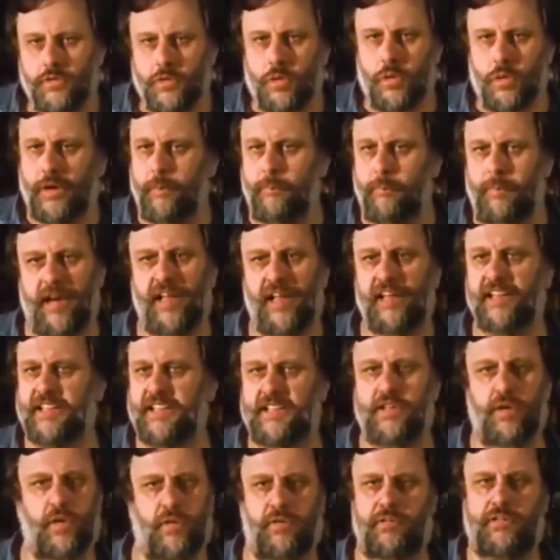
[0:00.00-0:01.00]
to
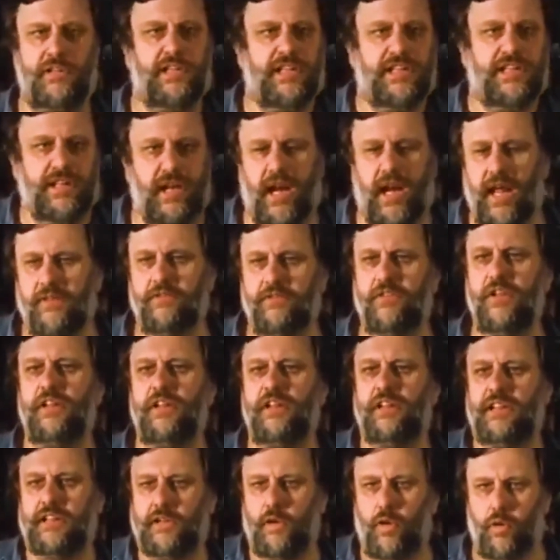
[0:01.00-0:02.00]
repress your
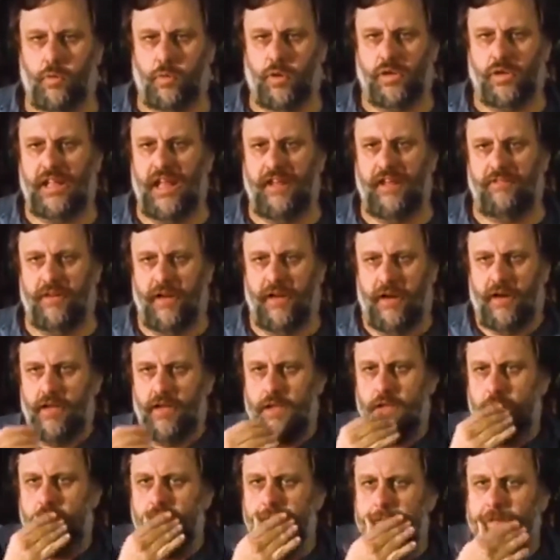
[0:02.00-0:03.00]
strivings or
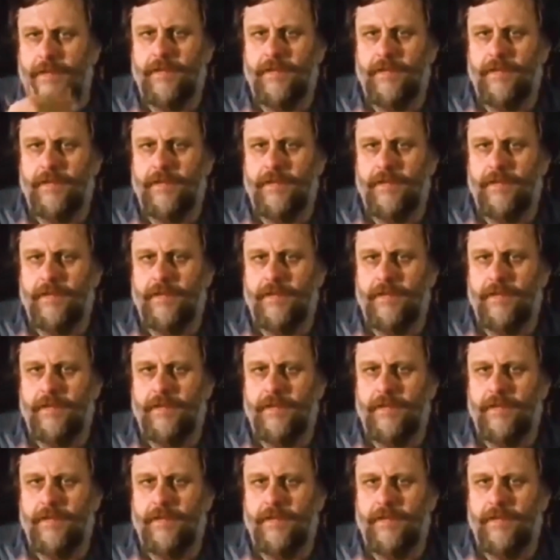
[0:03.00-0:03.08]
whatever.